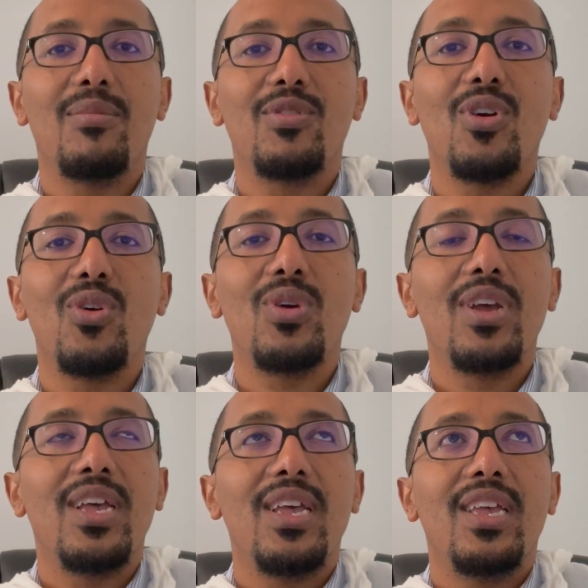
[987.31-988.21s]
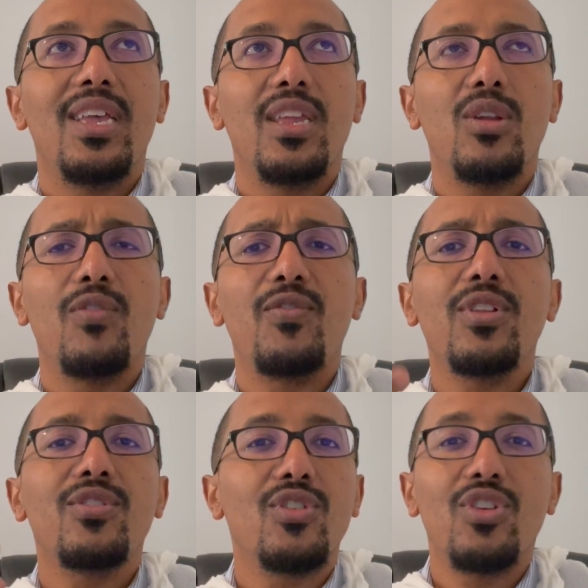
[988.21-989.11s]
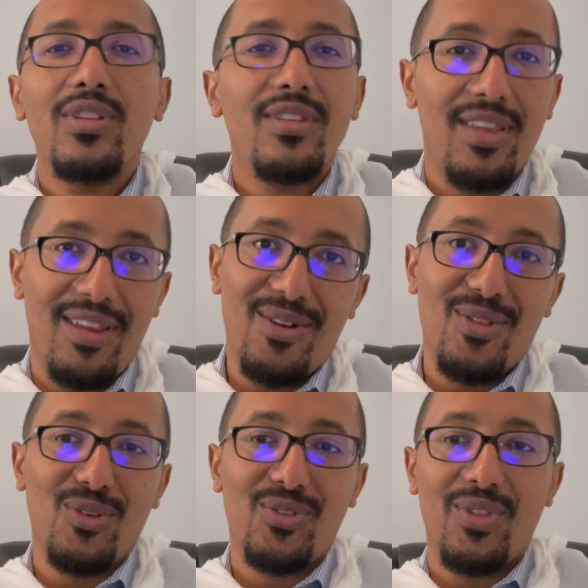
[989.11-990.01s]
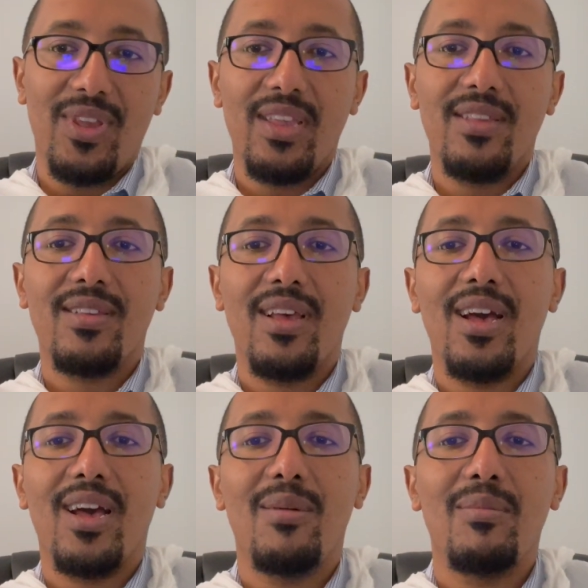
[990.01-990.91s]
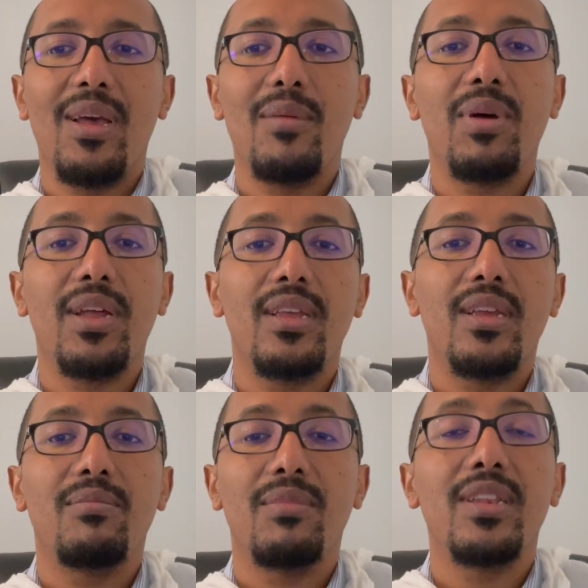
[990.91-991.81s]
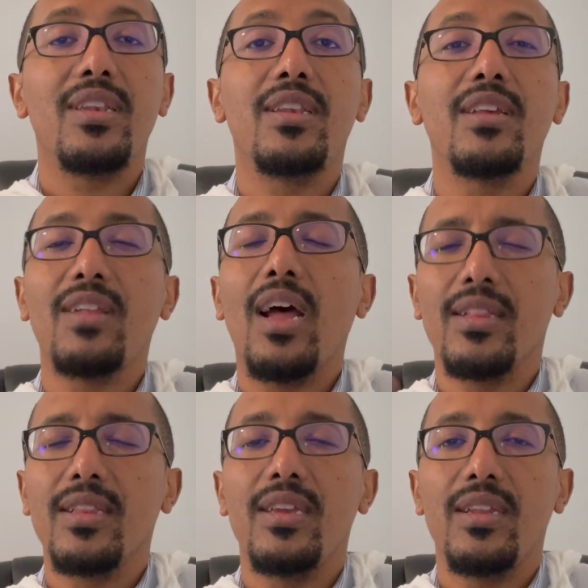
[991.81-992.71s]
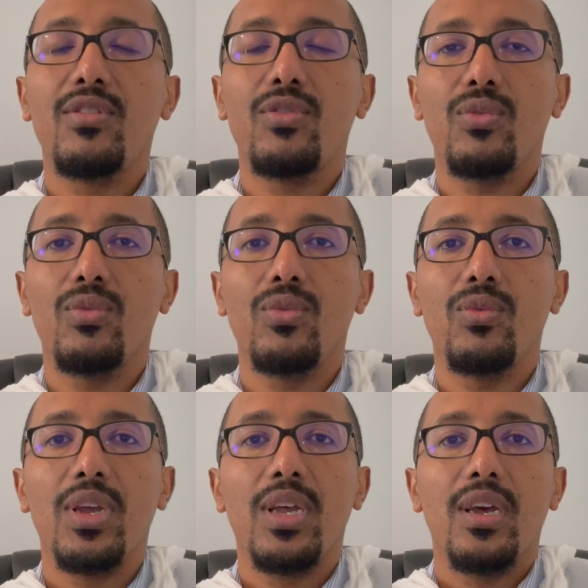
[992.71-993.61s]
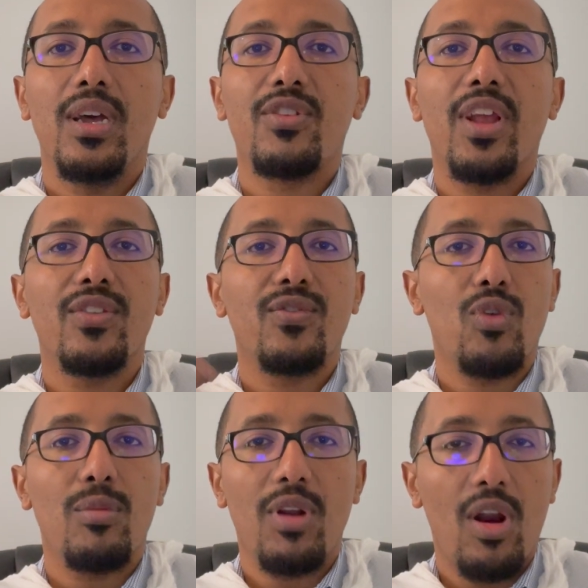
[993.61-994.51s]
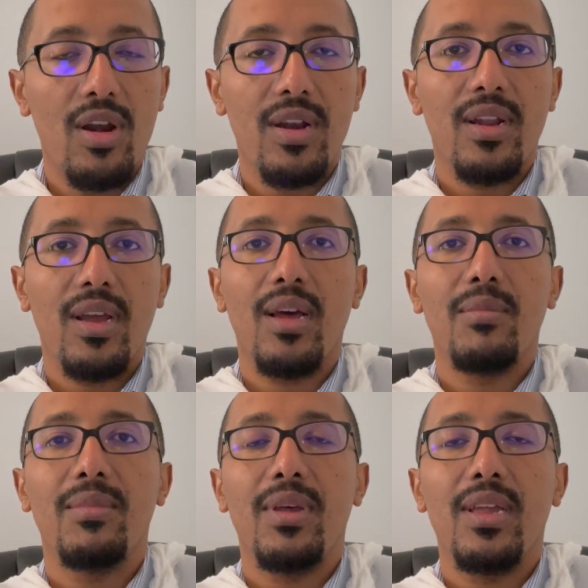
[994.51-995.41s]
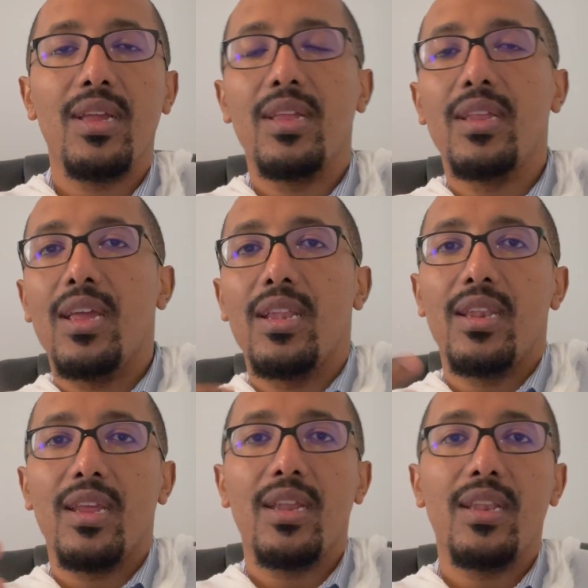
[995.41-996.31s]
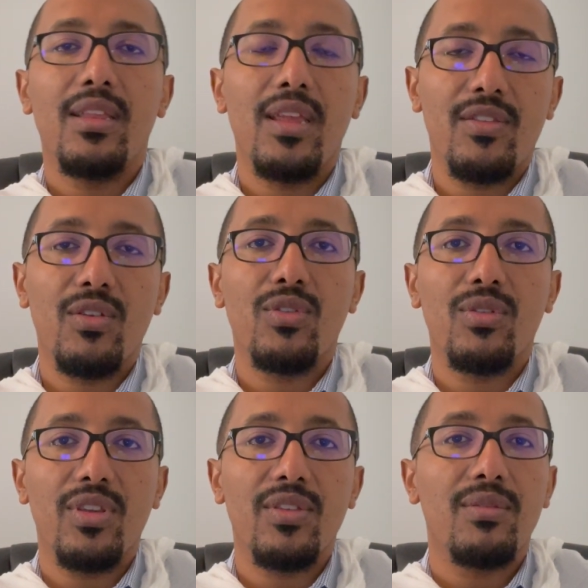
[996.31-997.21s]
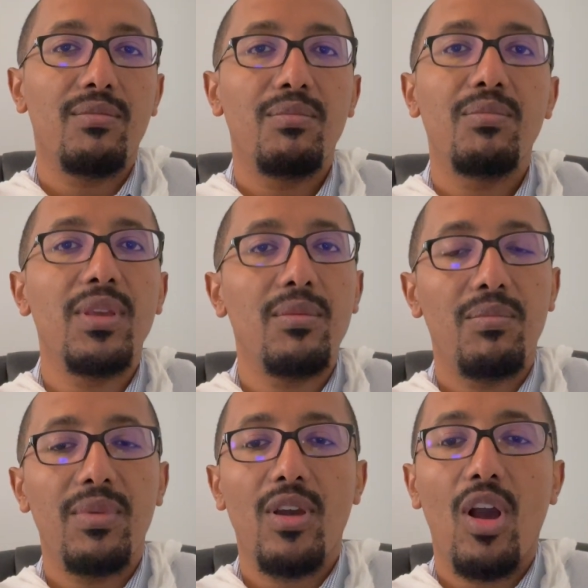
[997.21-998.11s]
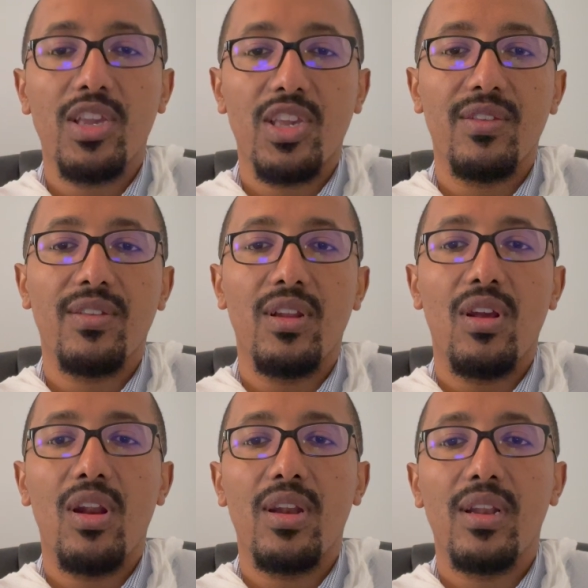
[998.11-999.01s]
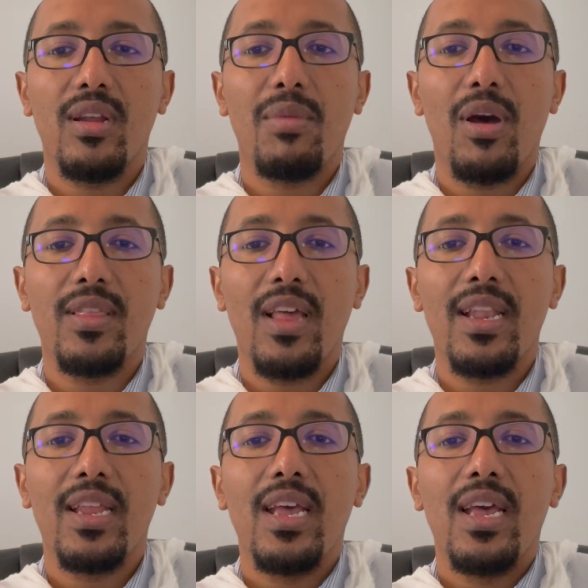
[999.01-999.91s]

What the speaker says: So, you know, it feels good to hear those things, but it does not lead to a transformed heart. And so just be cautious and guarded about that.